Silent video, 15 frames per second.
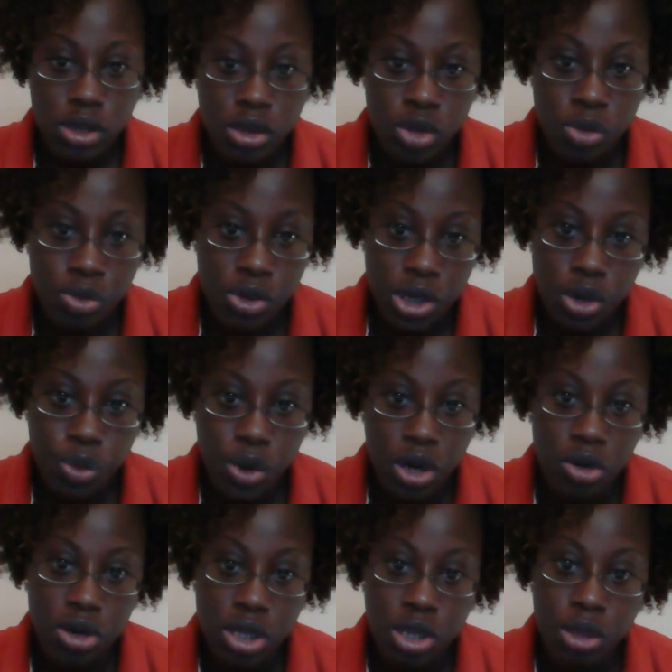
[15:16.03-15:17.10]
to bring
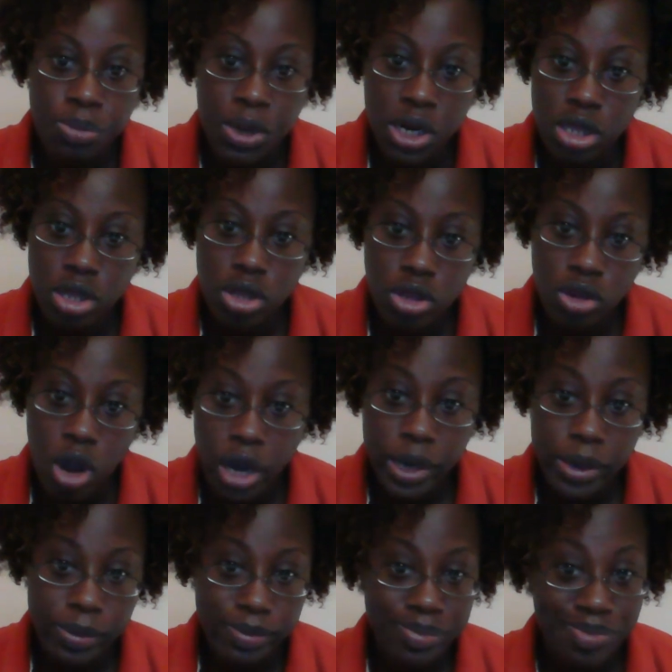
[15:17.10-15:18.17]
awareness, but it's a start.
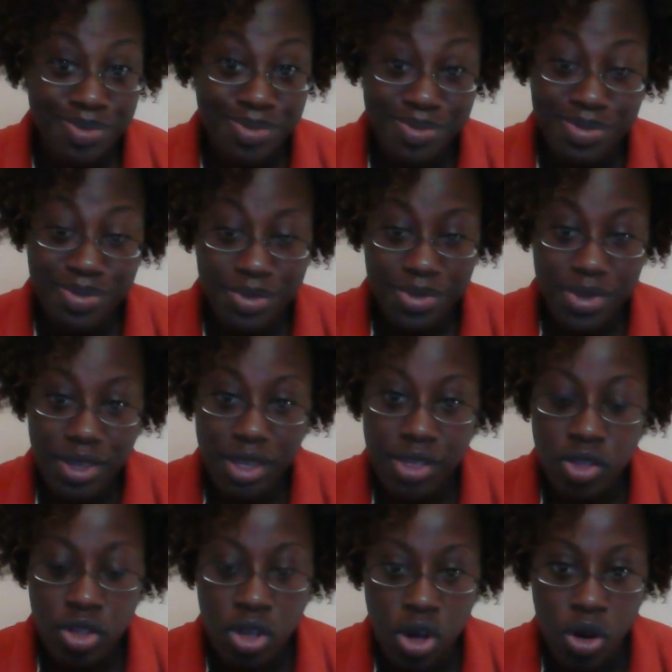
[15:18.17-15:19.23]

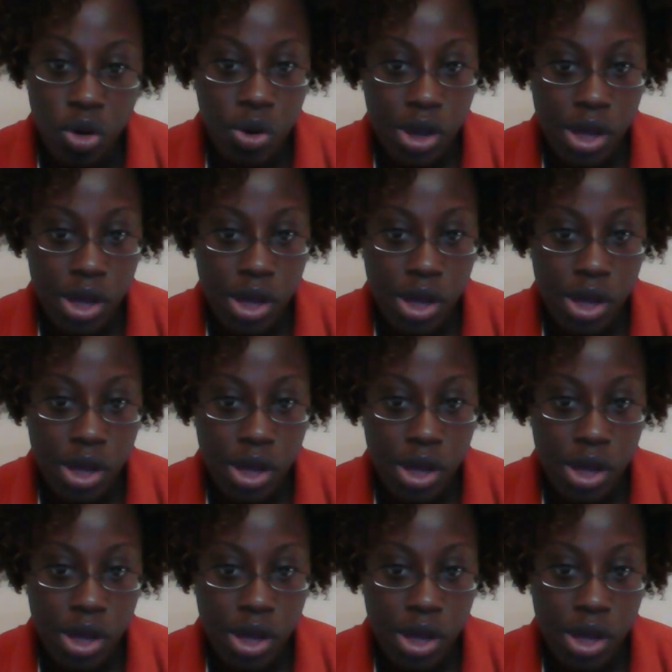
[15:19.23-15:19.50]
So,